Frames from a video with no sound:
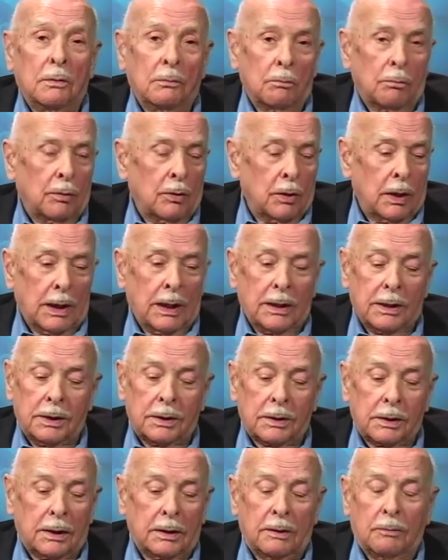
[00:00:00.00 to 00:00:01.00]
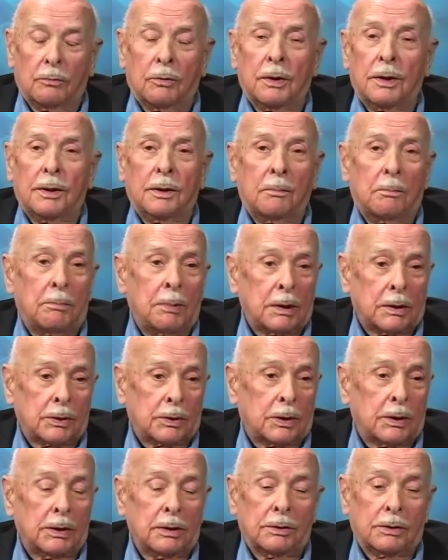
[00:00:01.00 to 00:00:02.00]
boy, he said that one of the best
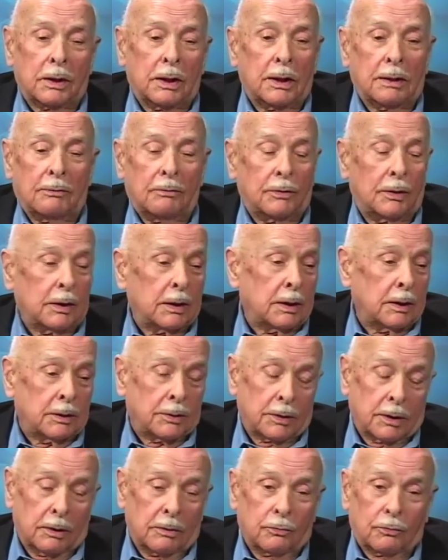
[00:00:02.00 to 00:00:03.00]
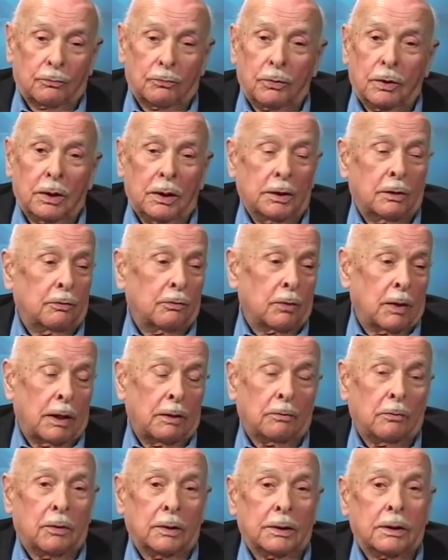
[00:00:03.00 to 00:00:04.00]
things I ever did. He said it's really
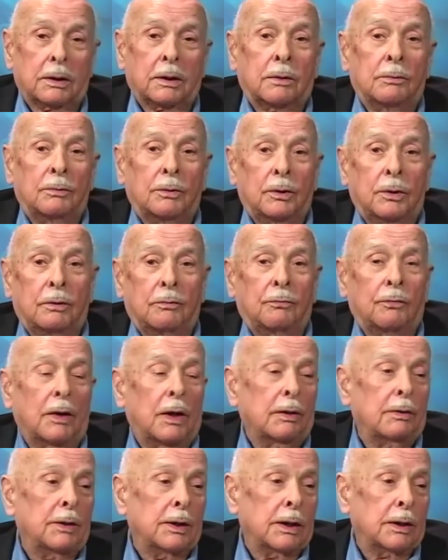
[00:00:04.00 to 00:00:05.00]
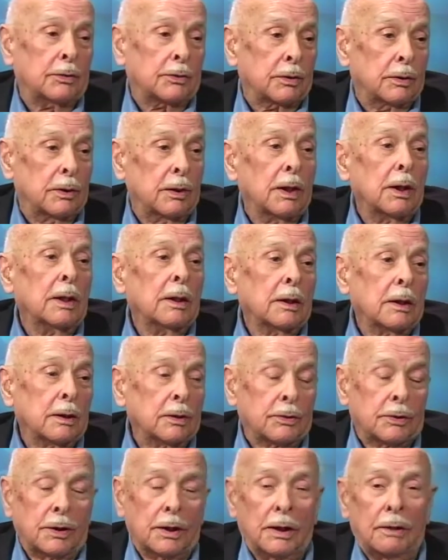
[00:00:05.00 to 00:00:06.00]
great what the Community Foundation
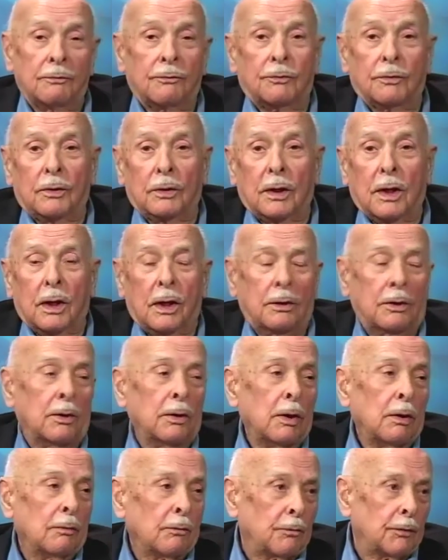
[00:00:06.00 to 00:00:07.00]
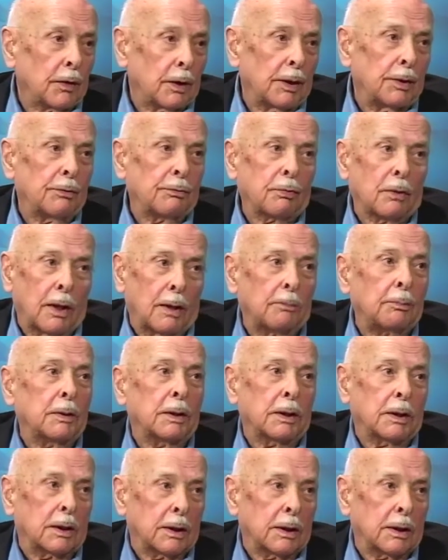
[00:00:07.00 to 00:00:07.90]
has done for our philanthropic.